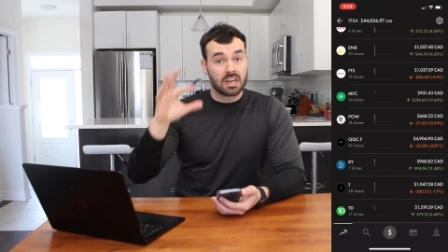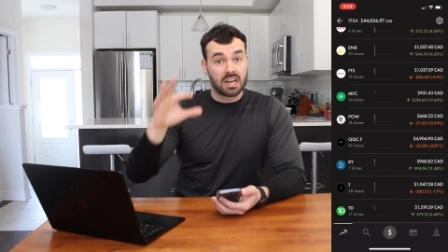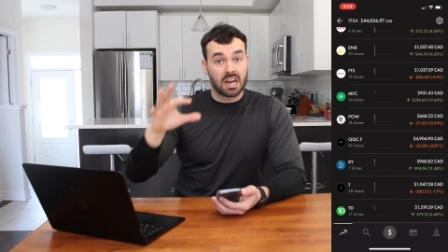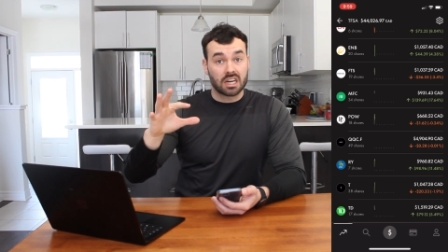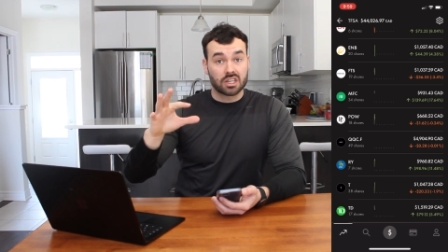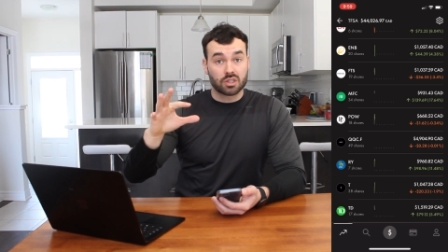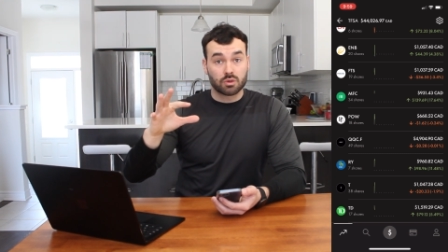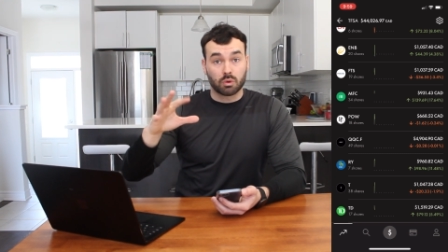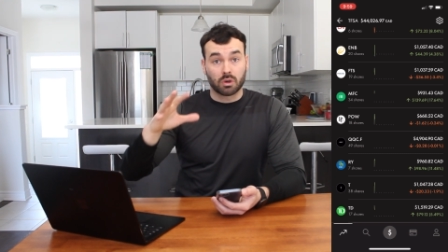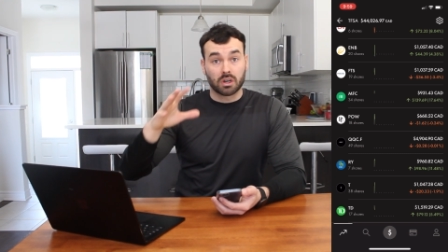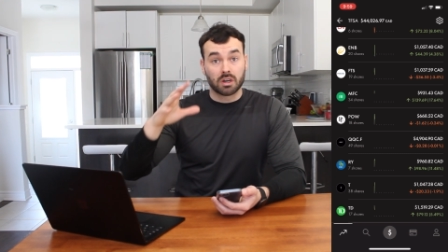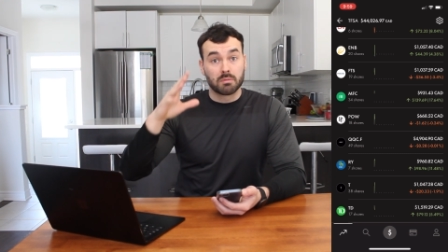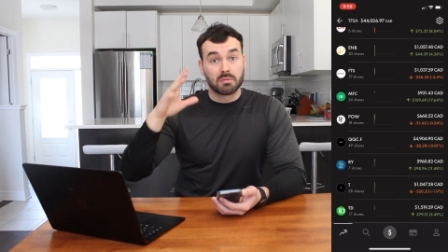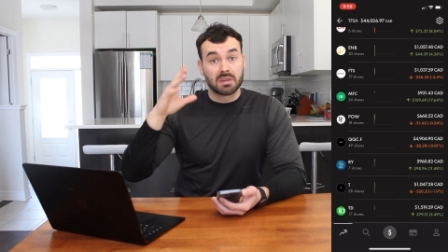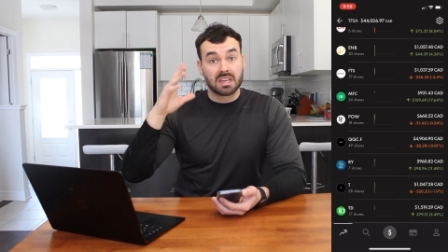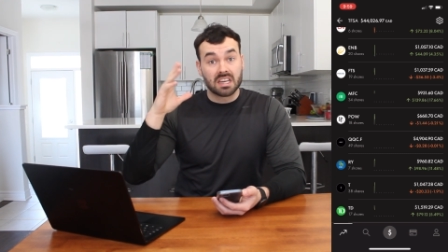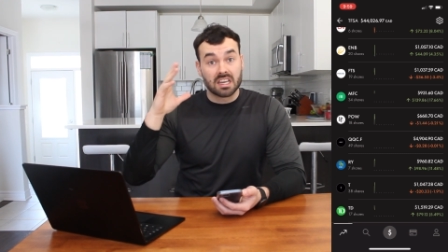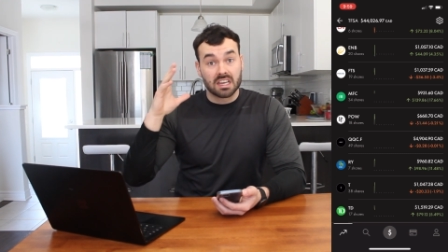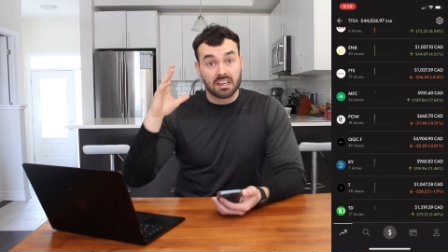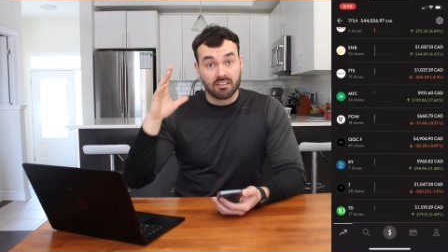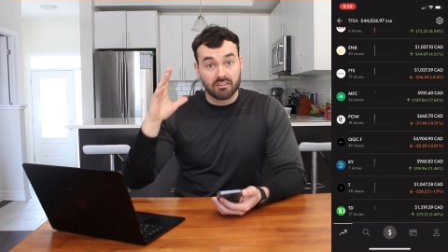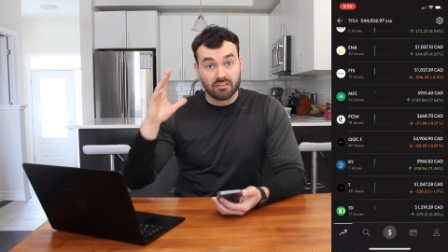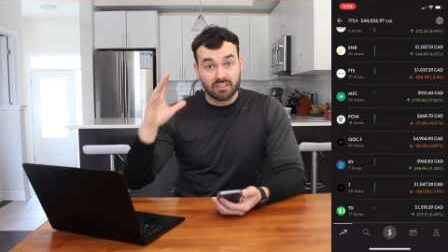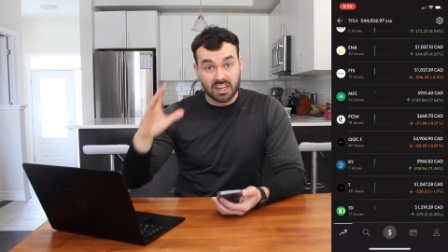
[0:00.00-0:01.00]
next we're going to
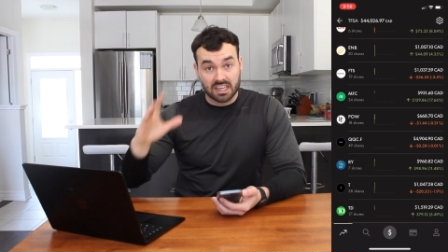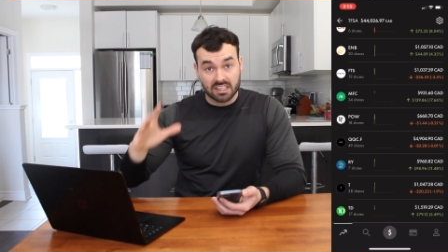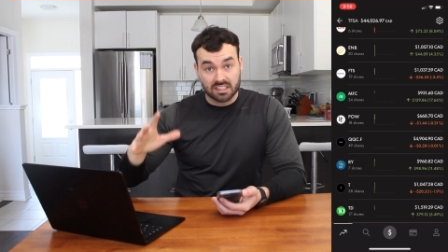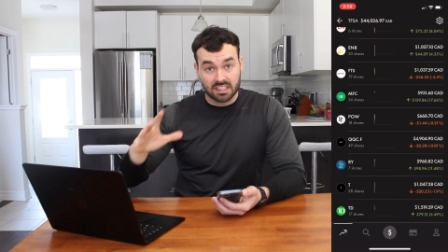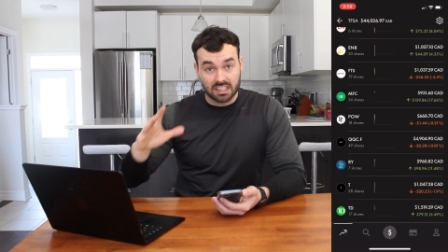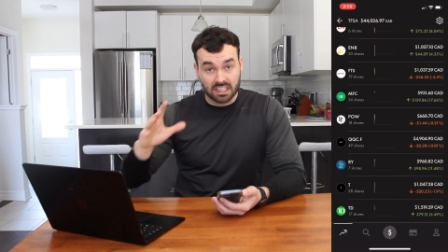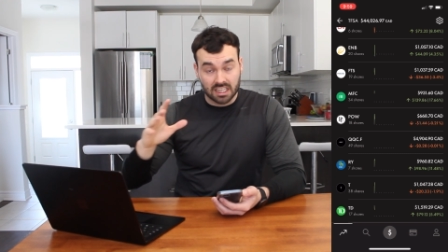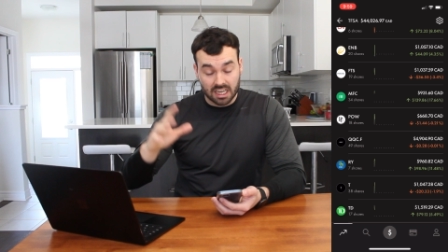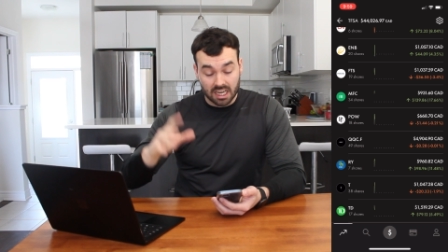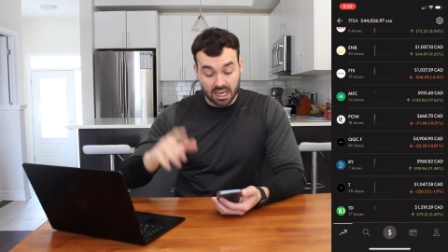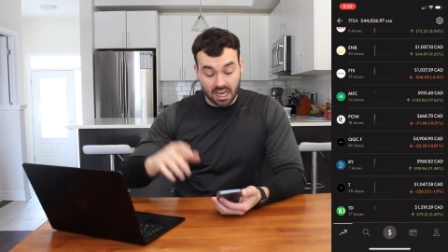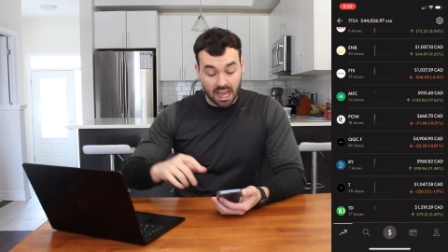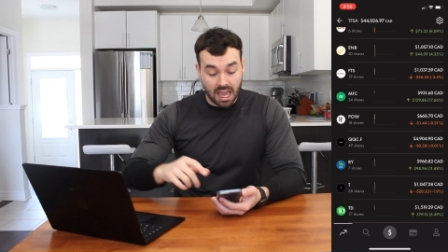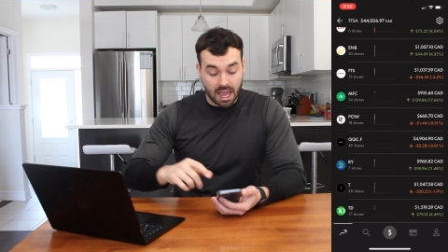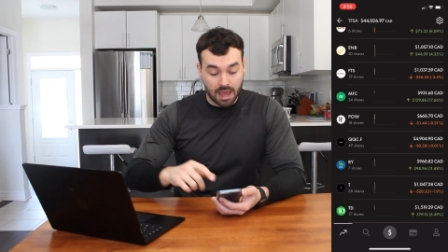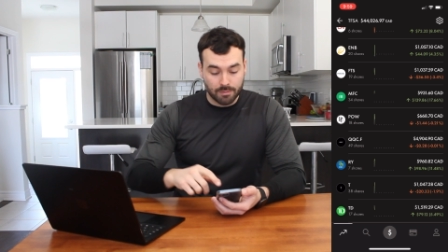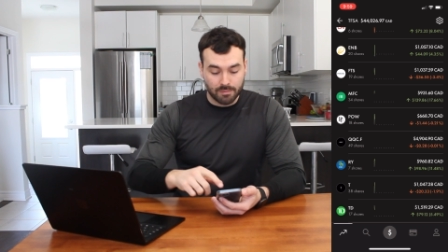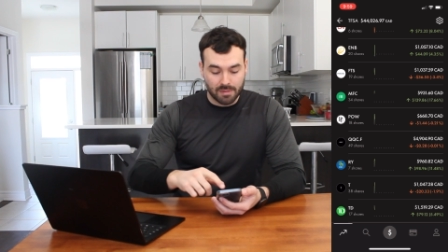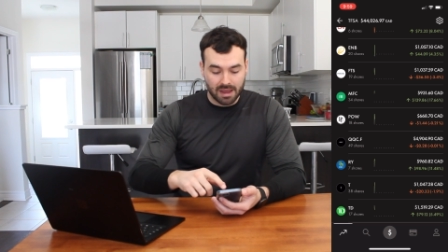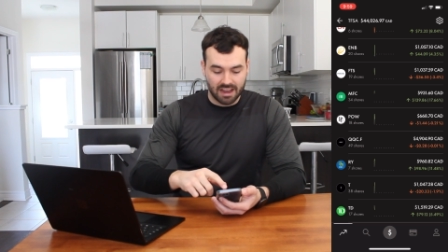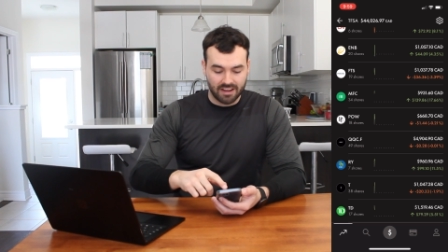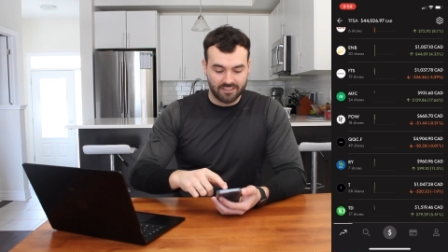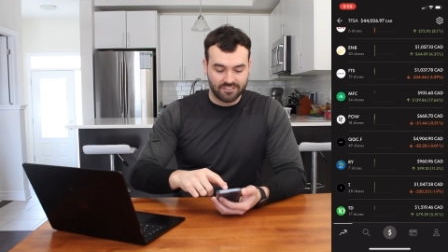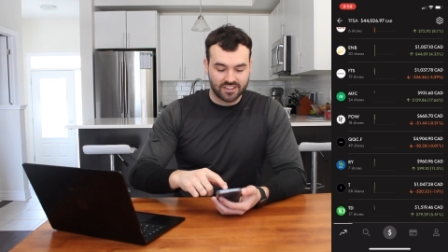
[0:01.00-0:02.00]
be investing in
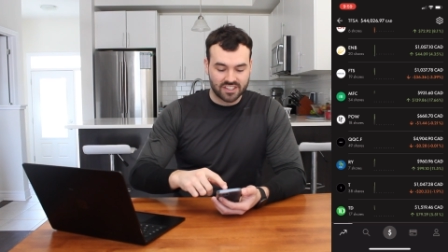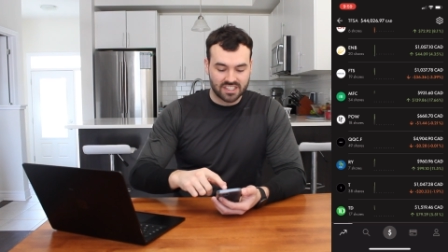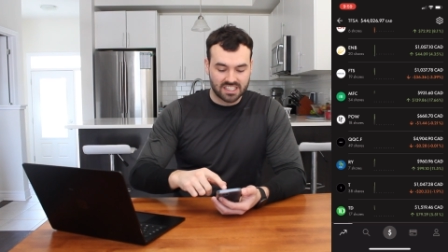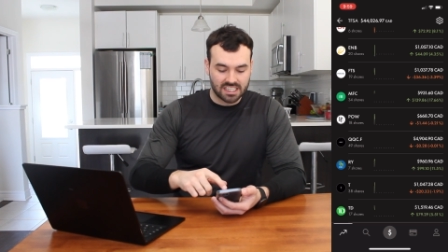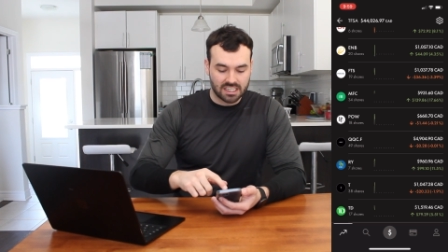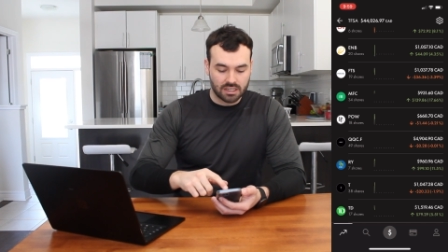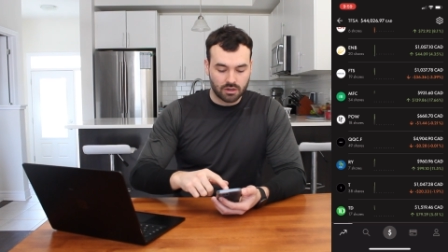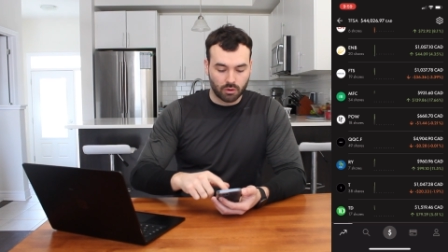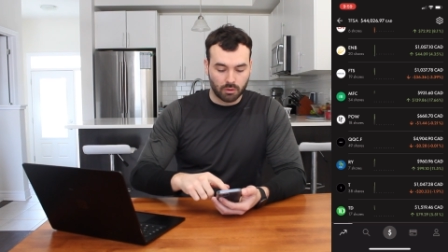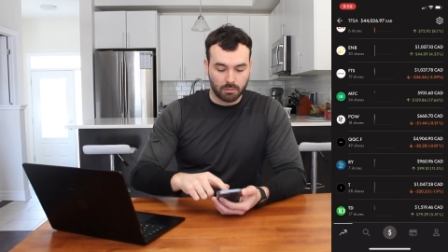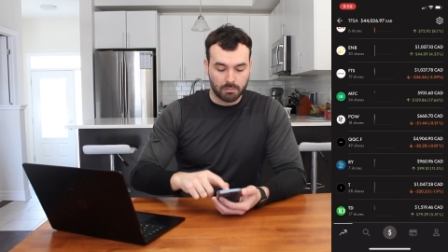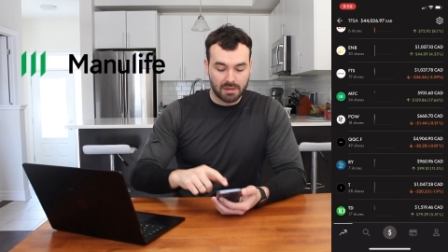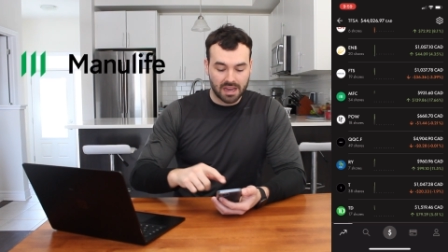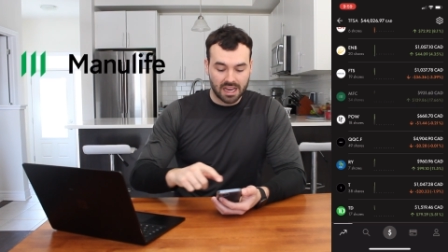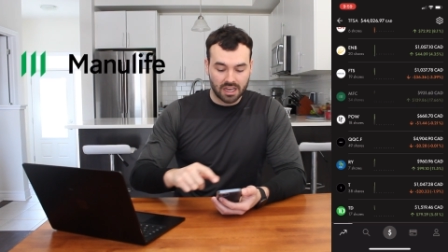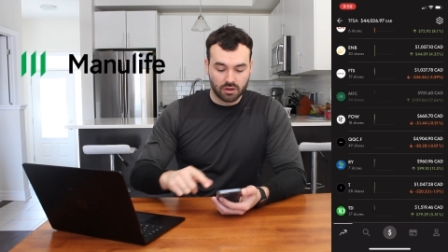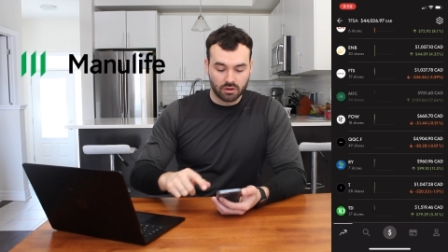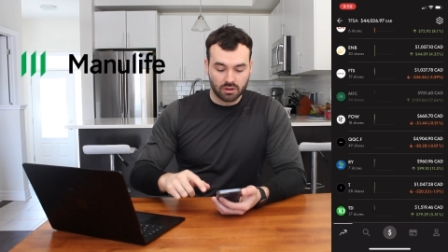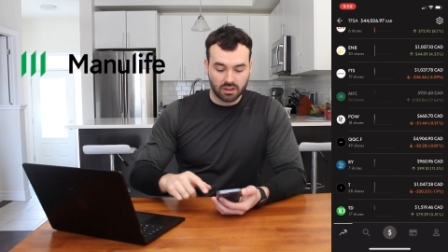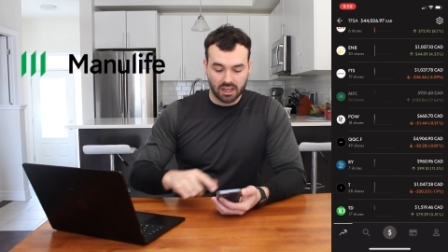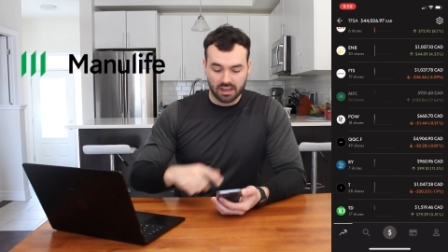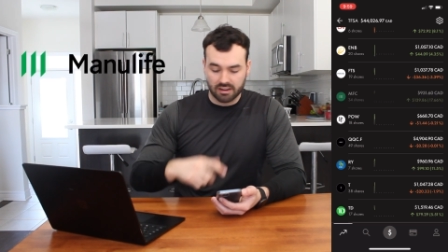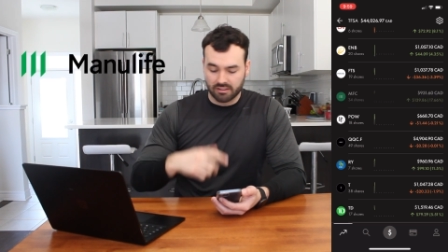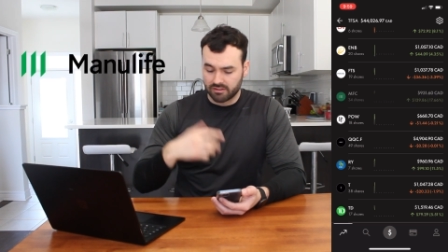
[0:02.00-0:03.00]
MFC, or
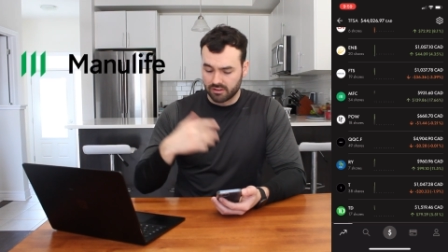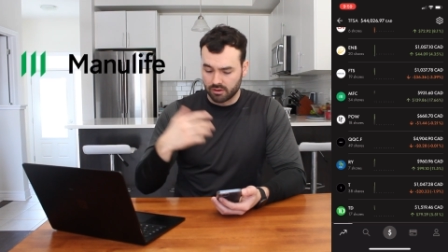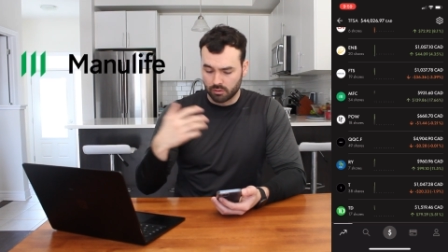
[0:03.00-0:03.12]
Manulife.